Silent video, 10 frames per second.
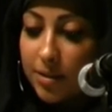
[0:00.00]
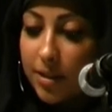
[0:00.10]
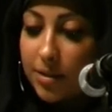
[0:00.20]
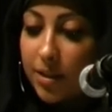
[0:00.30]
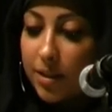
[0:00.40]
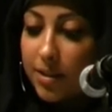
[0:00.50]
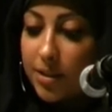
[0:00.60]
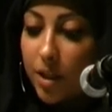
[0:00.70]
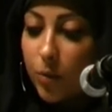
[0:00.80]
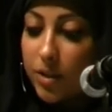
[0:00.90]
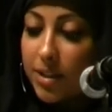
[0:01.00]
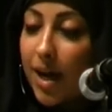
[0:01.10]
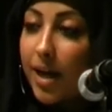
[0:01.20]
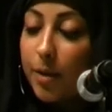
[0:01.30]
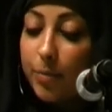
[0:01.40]
until the sun was
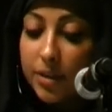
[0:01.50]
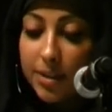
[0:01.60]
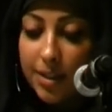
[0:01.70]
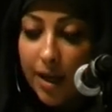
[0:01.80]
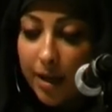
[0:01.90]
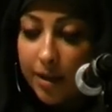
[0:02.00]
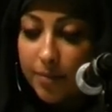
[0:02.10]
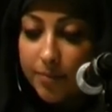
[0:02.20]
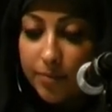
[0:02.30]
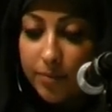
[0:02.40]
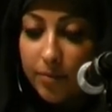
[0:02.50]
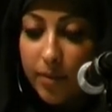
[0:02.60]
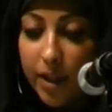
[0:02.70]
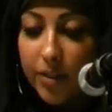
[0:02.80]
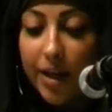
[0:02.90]
high up in the sky.
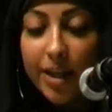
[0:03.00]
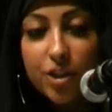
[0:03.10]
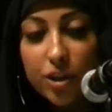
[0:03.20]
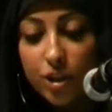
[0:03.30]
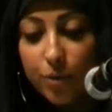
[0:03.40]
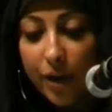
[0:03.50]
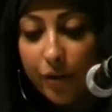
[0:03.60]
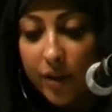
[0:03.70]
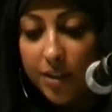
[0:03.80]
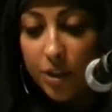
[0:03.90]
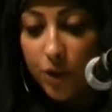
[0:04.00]
Then I turned to my friend and